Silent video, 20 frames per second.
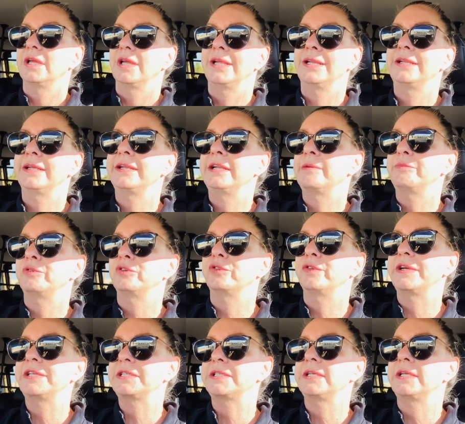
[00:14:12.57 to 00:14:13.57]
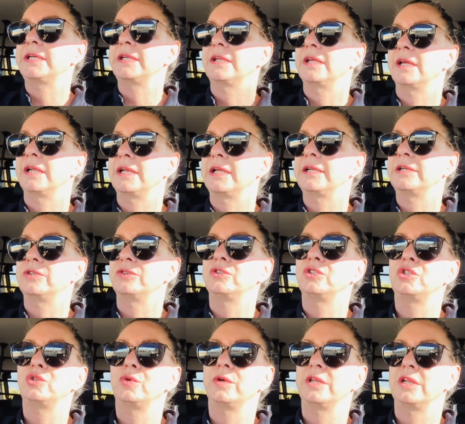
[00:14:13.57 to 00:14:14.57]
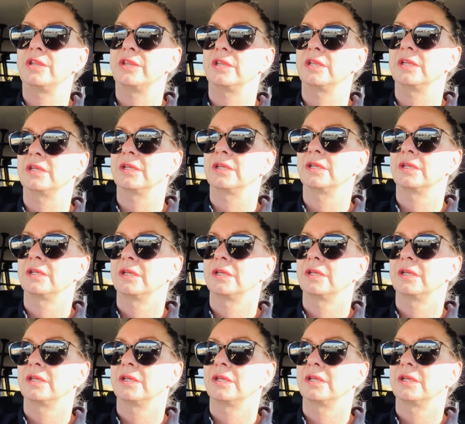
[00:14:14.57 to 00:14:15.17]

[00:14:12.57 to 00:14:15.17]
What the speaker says: and then I procrastinate and I don't do anything.